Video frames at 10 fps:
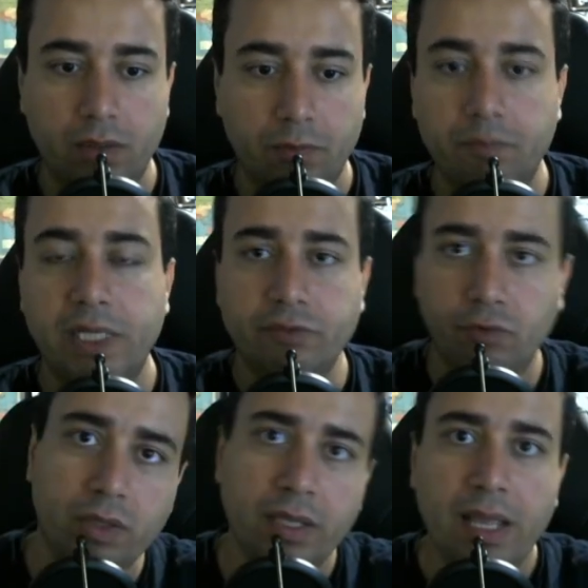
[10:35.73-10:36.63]

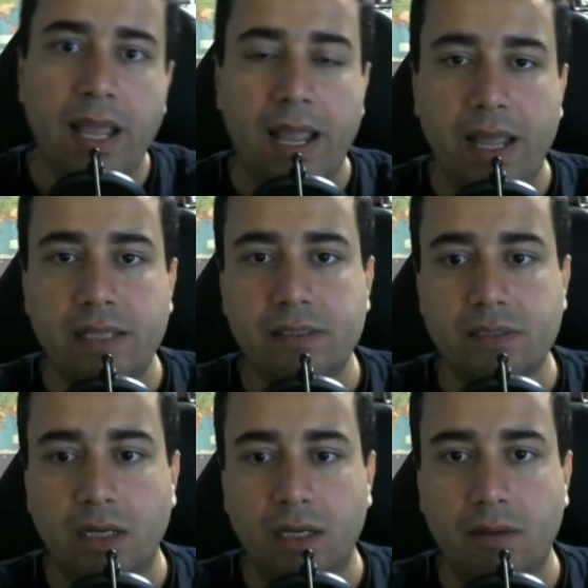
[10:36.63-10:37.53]
network, and
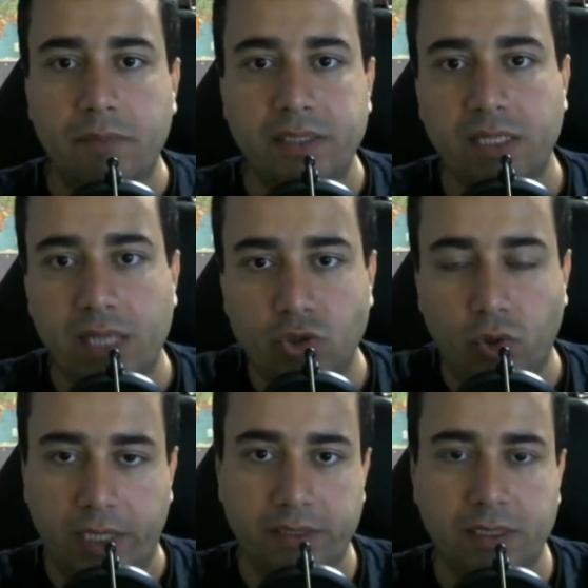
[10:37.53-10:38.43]
basically enjoy
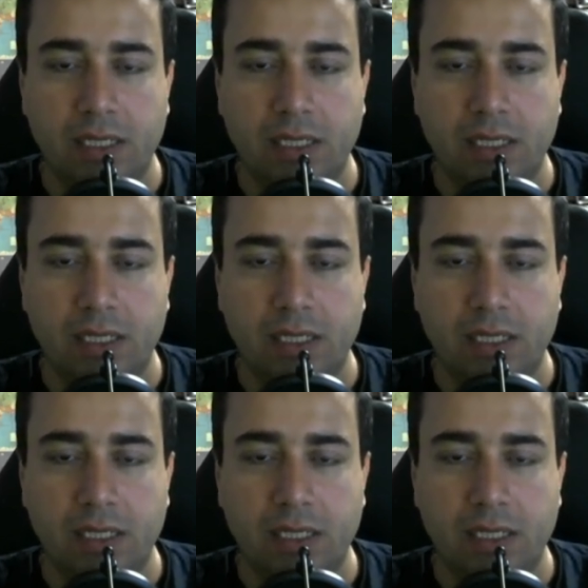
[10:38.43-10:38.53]
that.